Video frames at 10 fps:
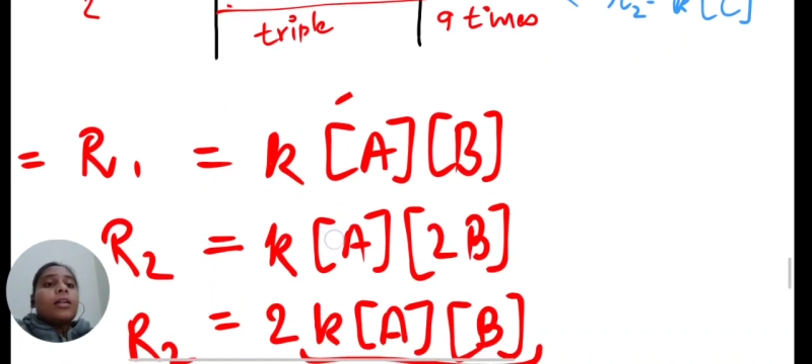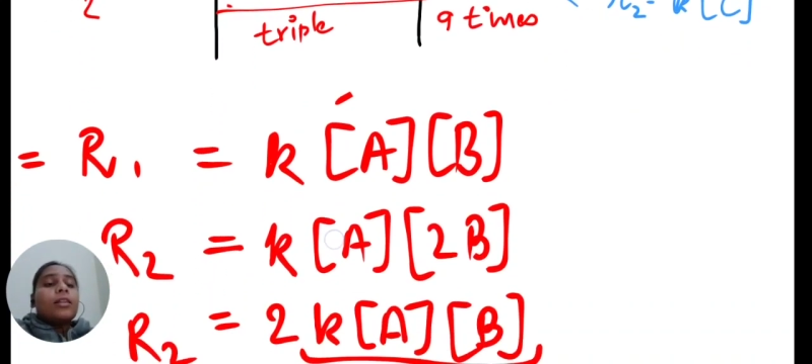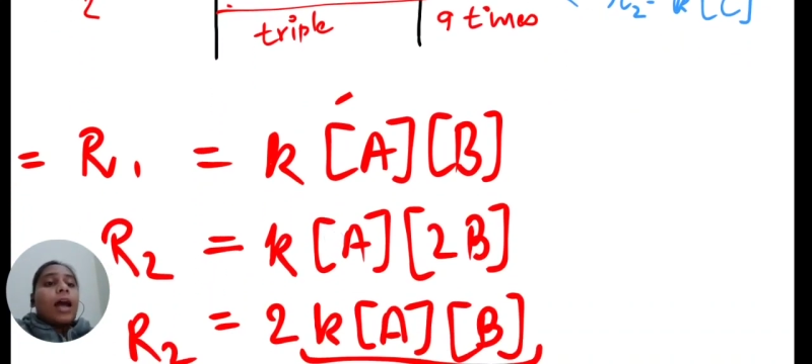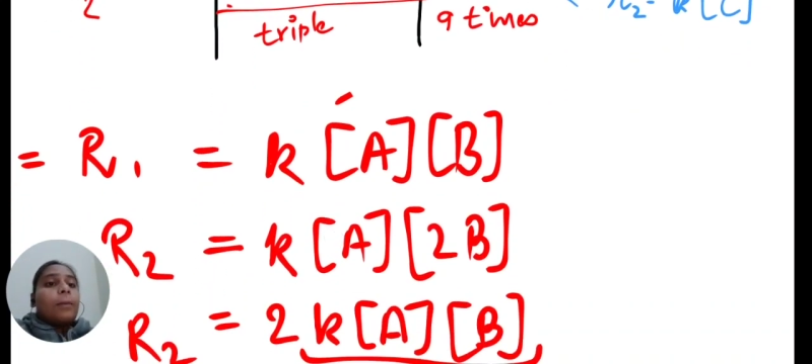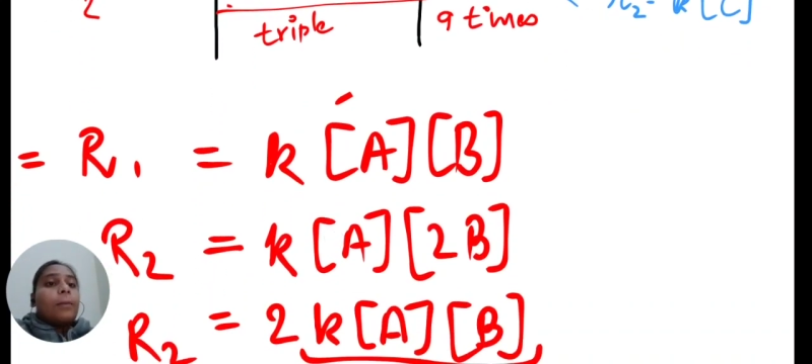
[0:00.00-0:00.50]

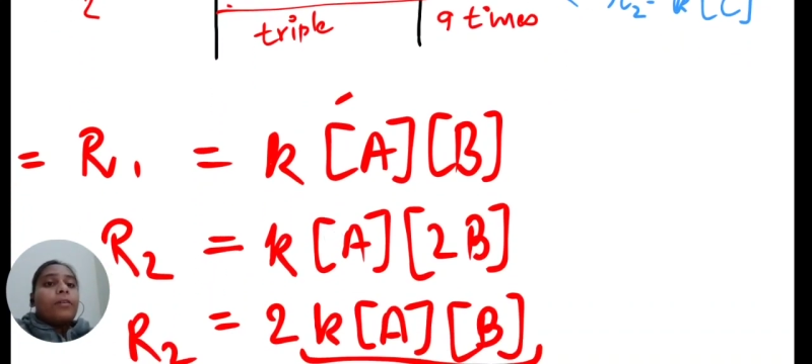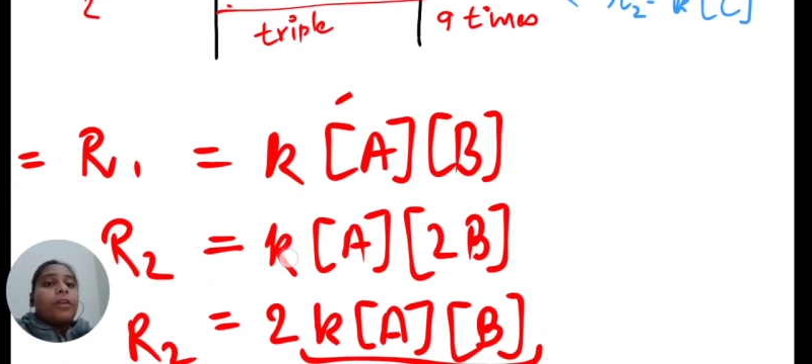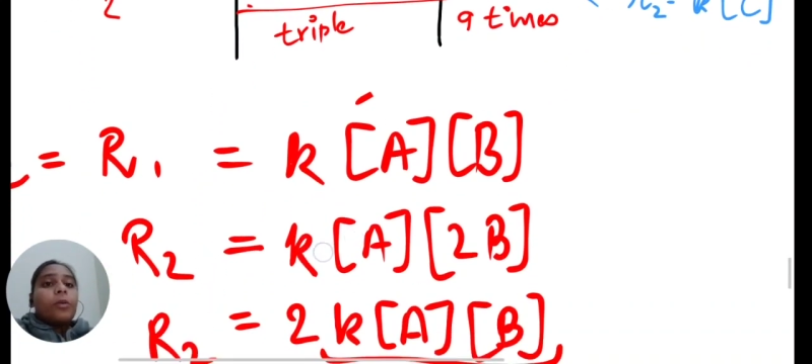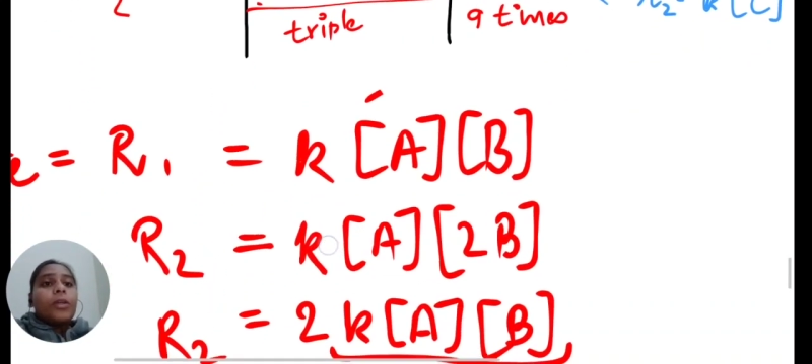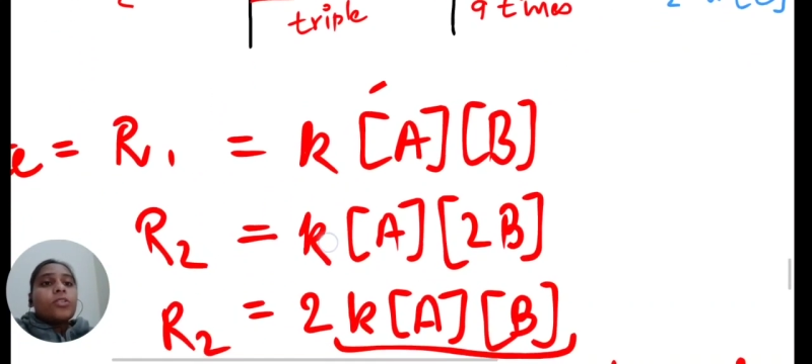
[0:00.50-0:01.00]
I have
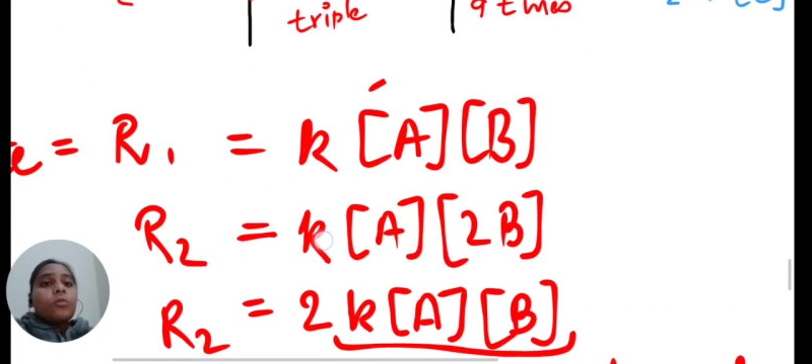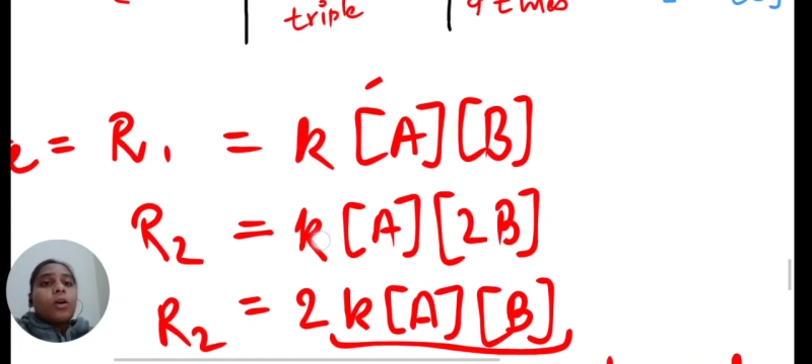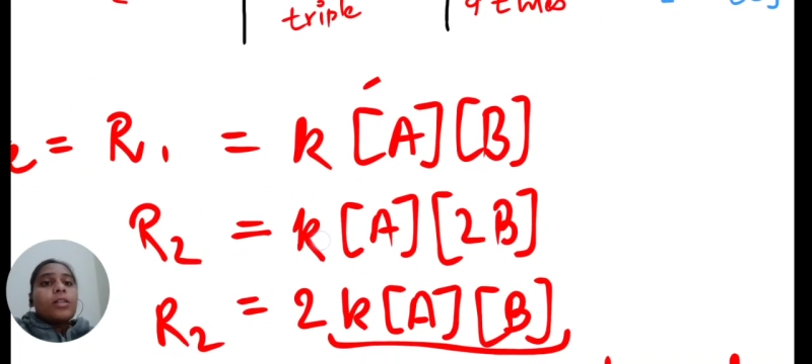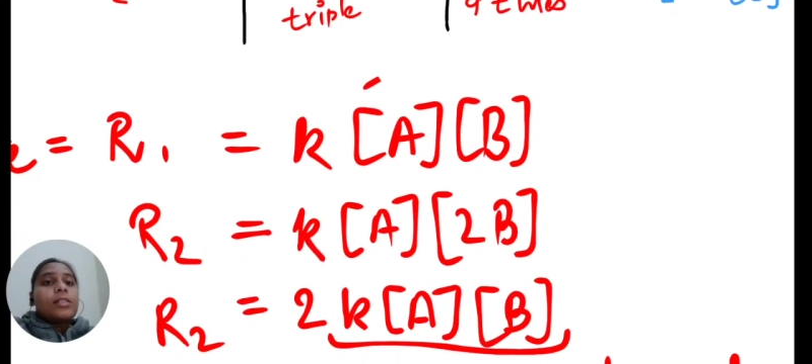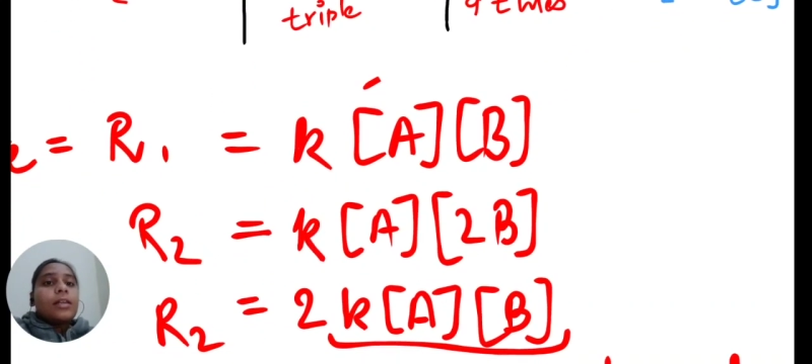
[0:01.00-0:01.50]
denoted it by
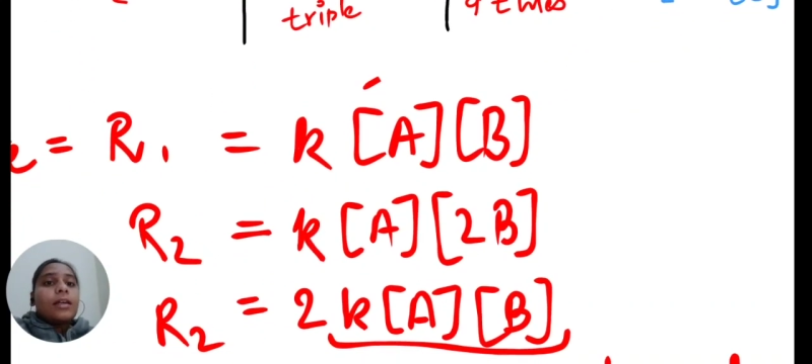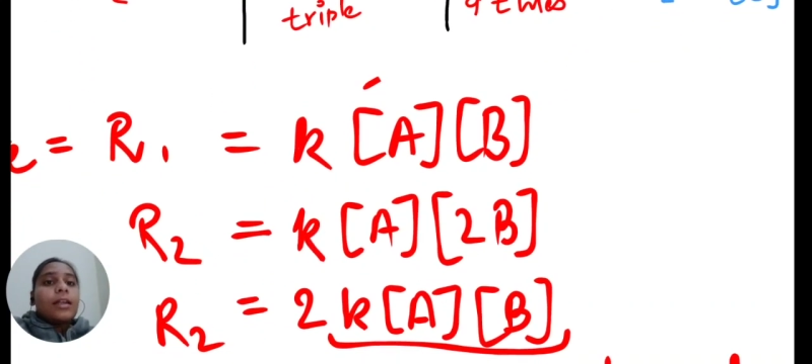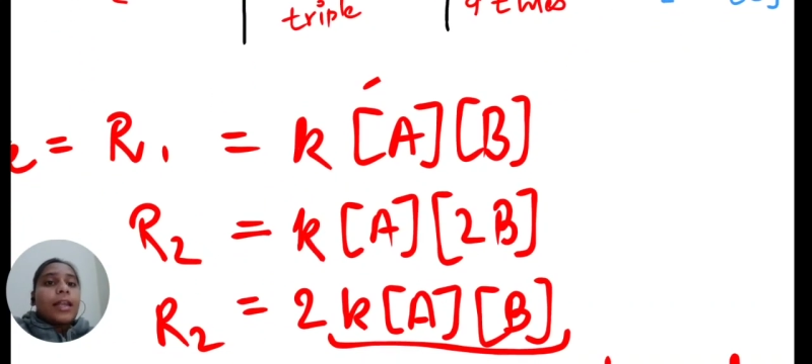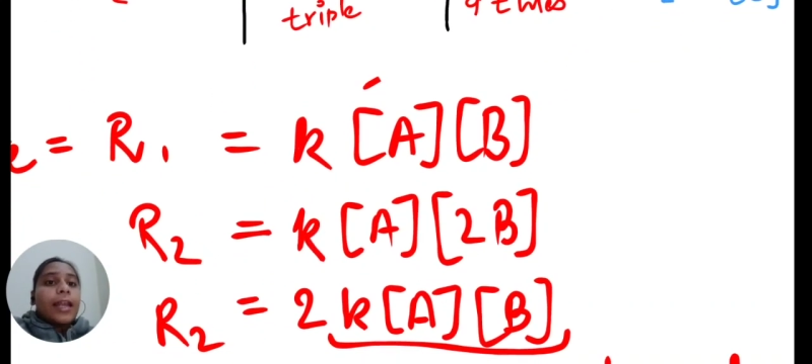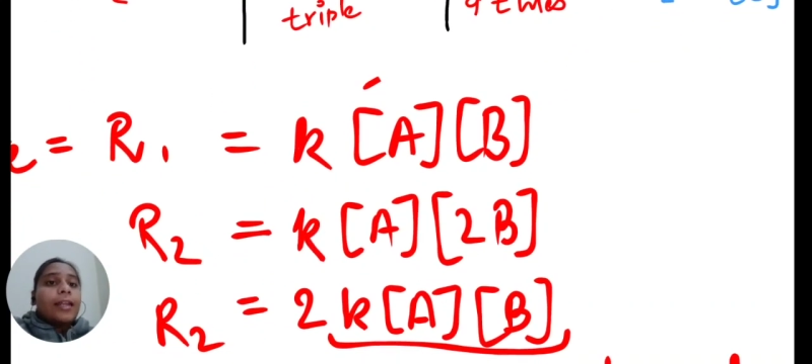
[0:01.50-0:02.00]
R1.
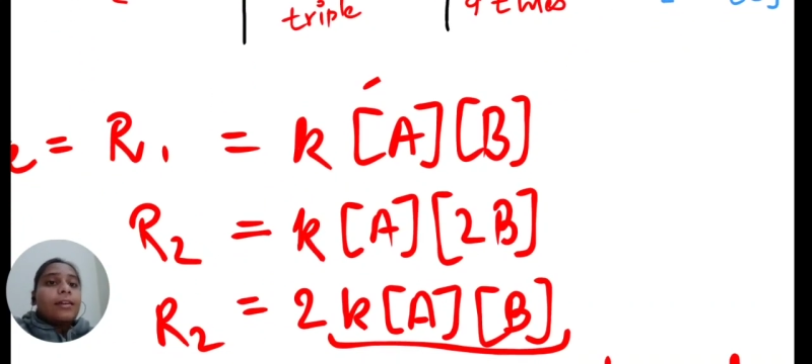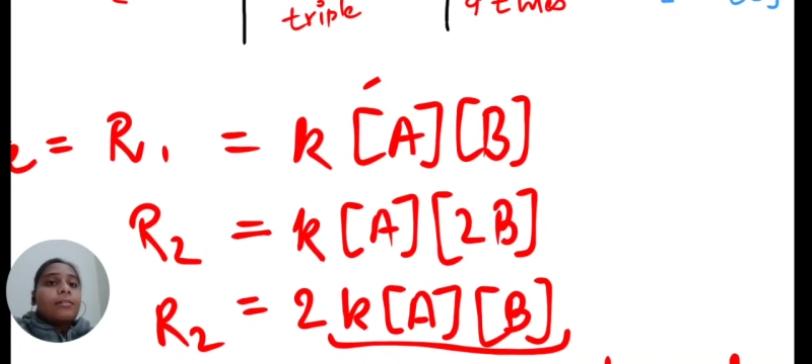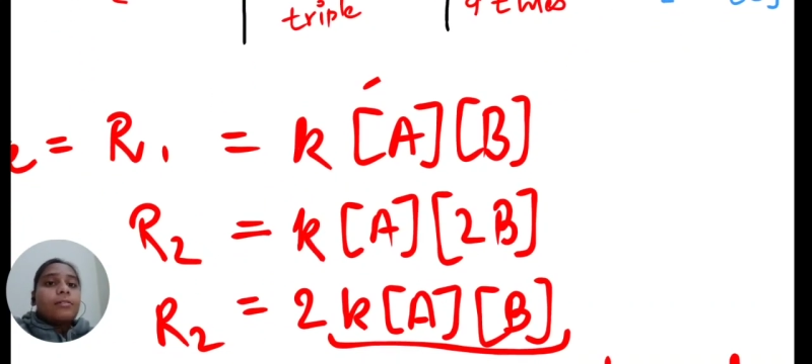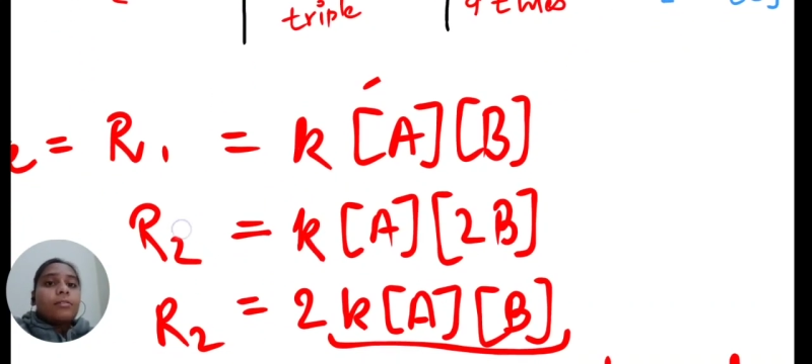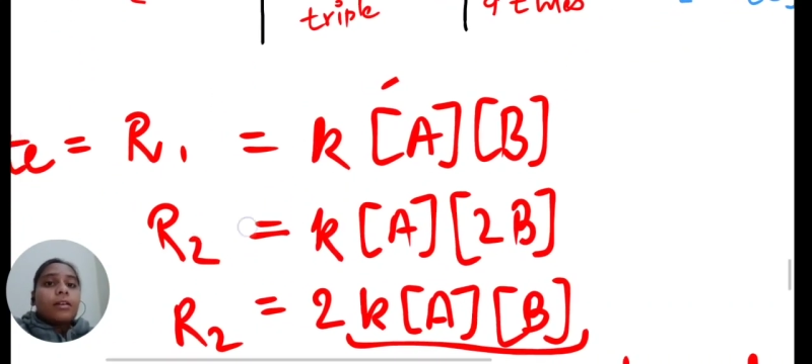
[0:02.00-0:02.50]
The rate
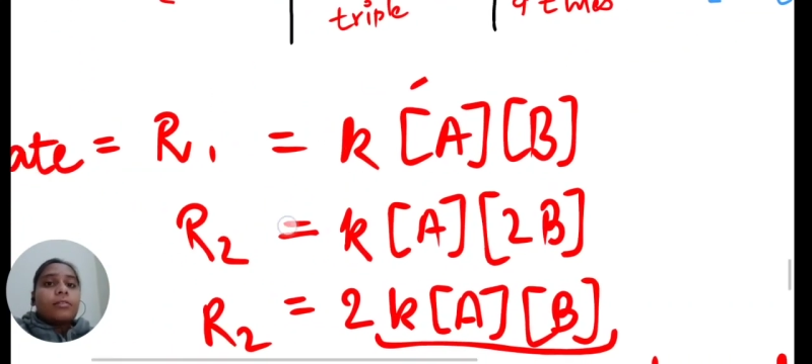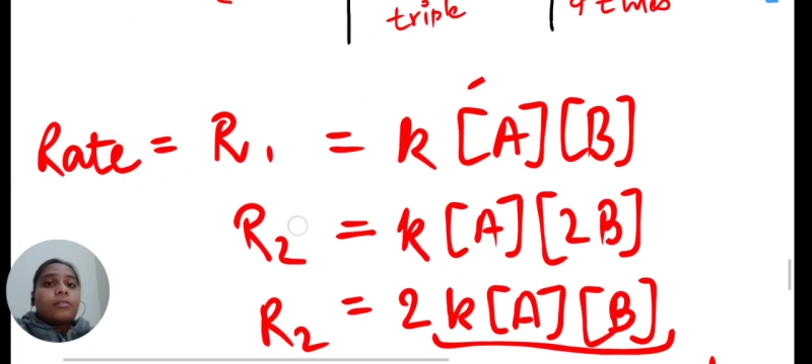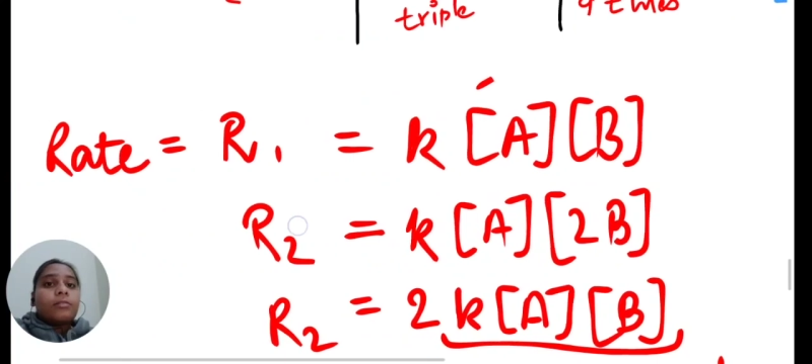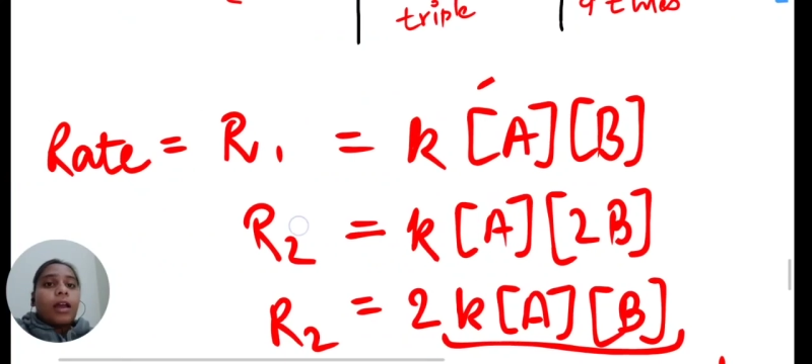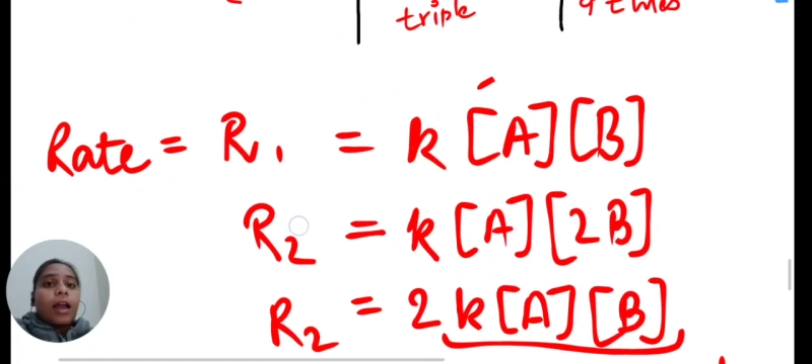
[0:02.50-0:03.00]
was given
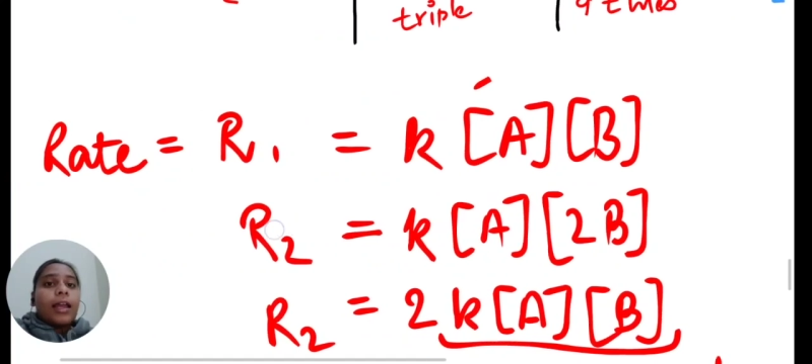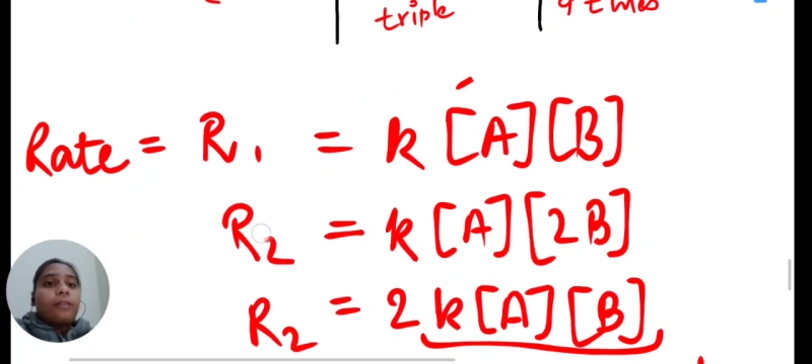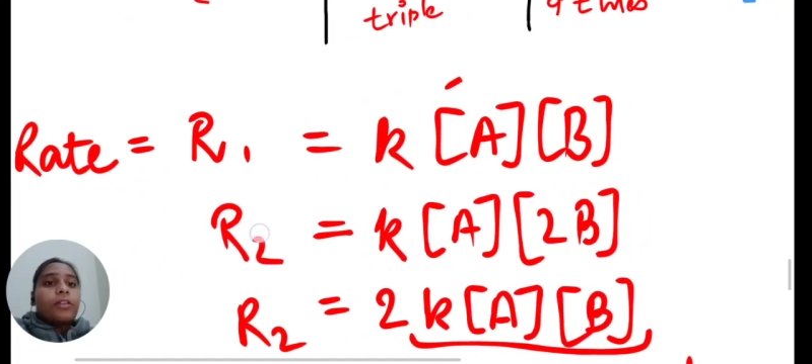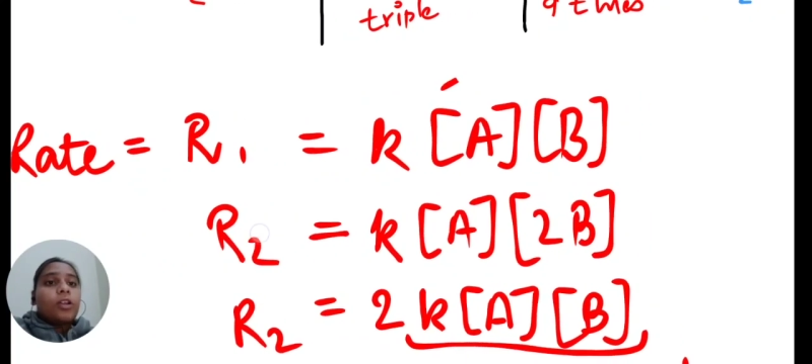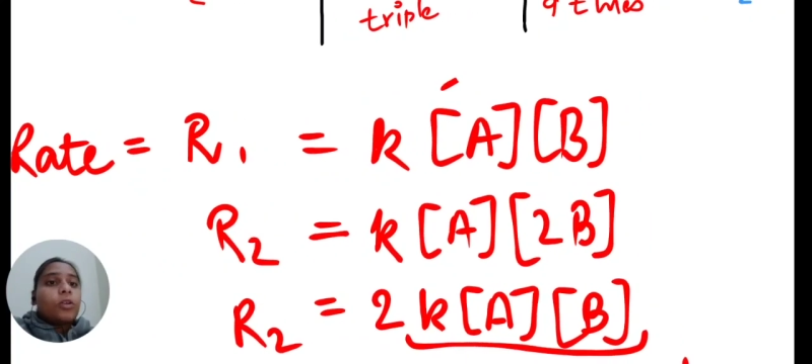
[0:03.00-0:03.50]
by K,